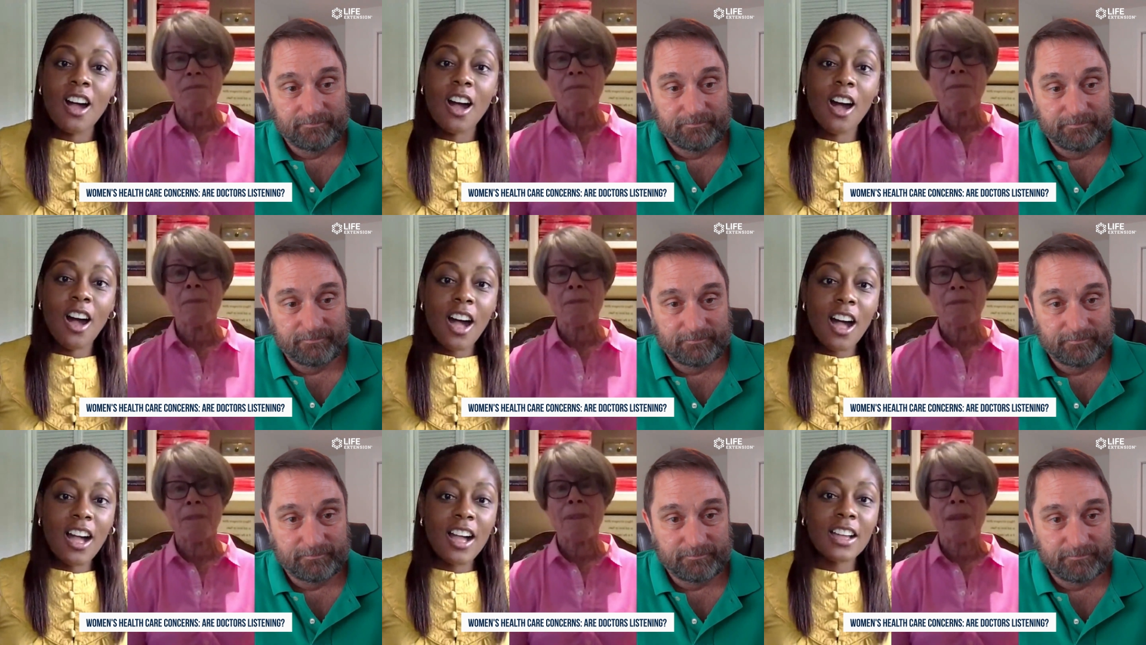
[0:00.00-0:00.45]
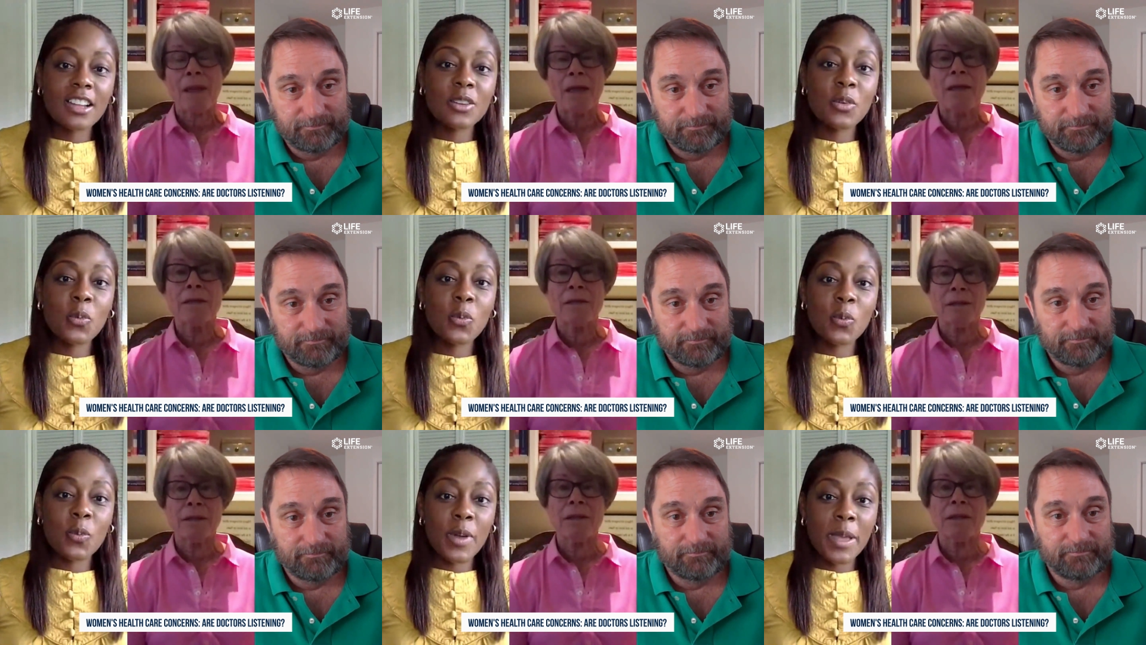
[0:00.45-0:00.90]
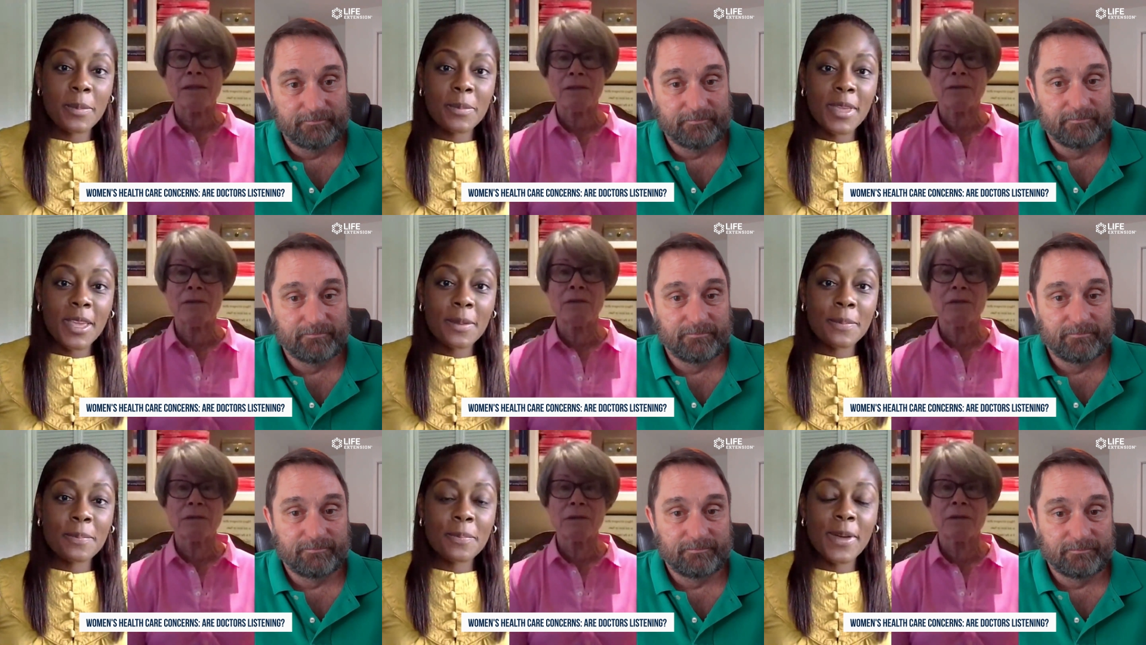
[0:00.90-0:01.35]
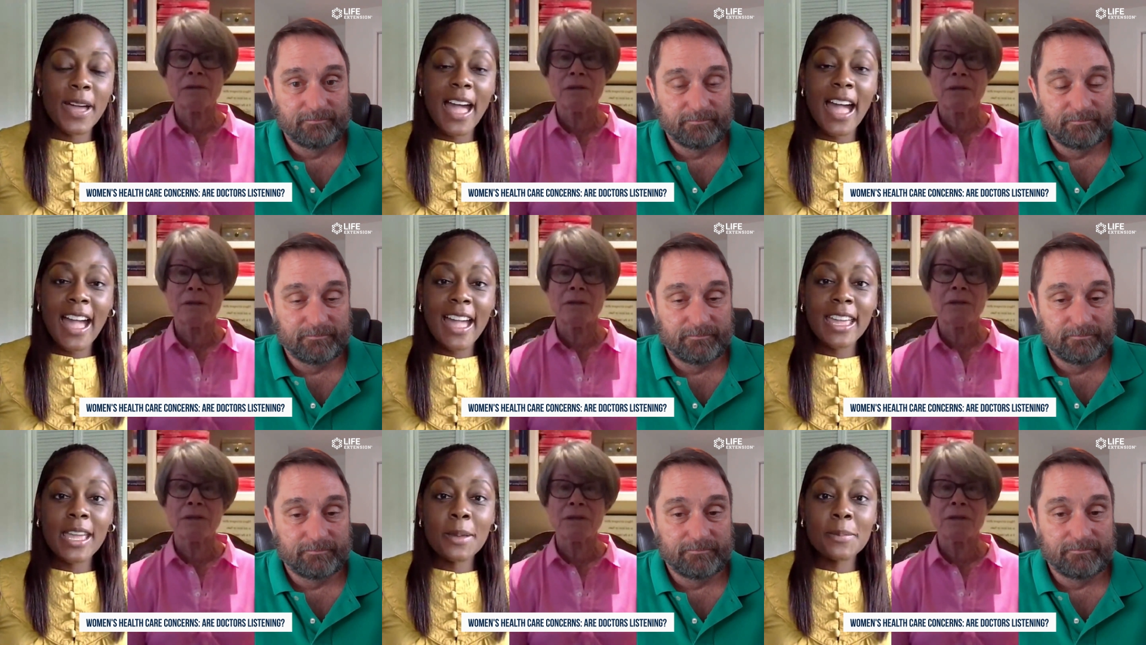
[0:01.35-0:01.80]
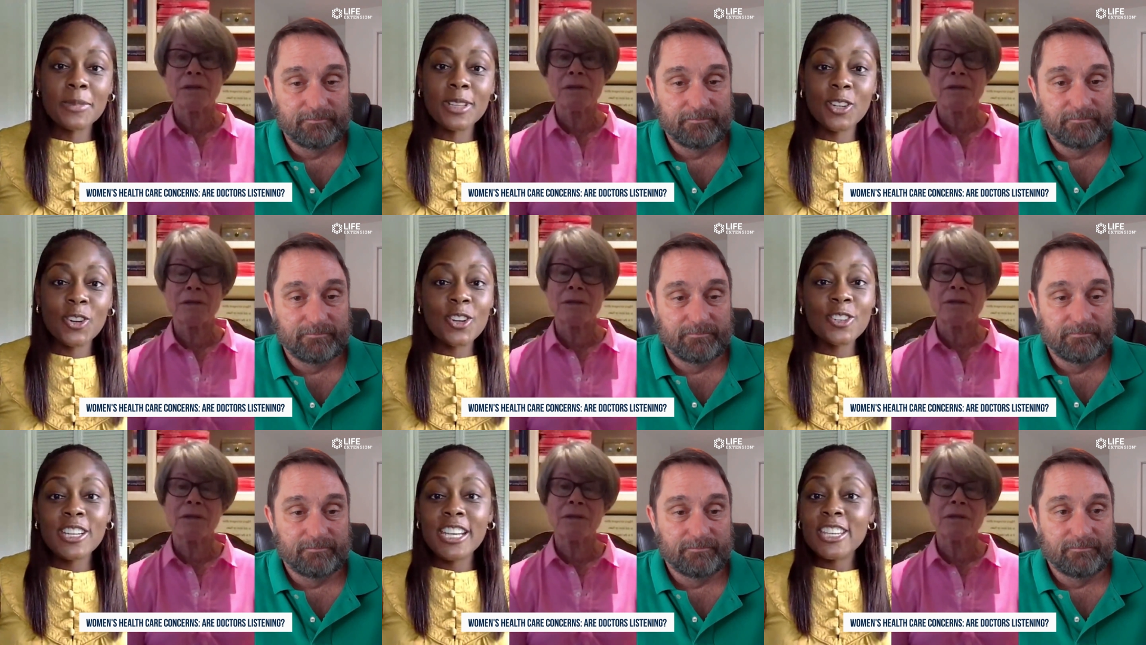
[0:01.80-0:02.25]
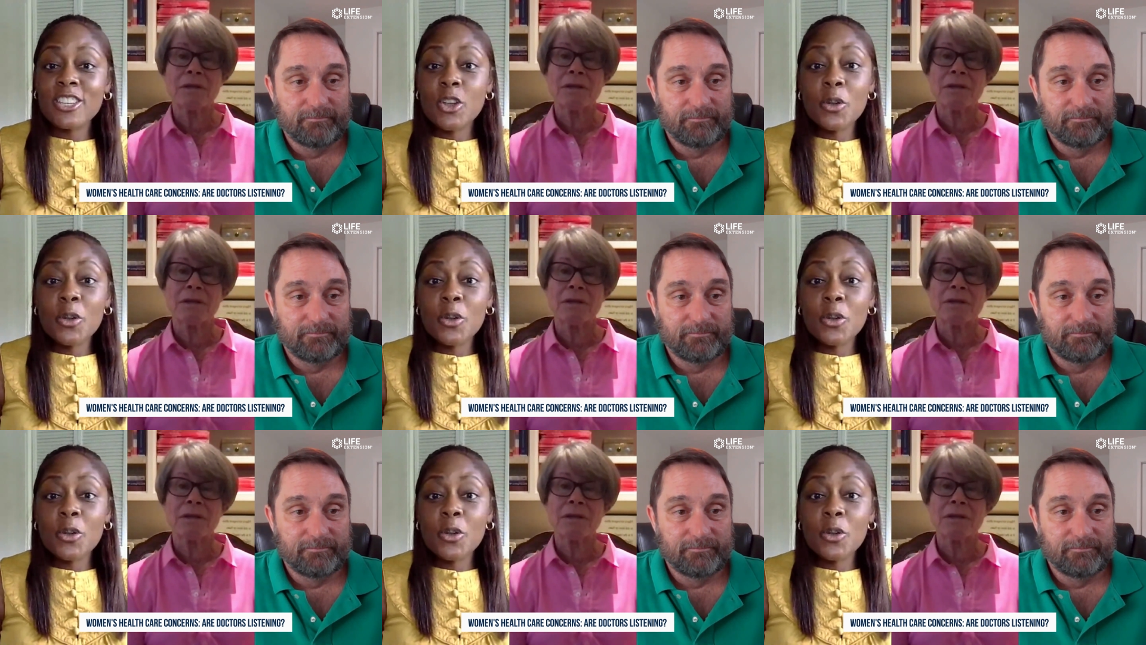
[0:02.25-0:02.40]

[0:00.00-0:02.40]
Speaker 1: on women, but I am learning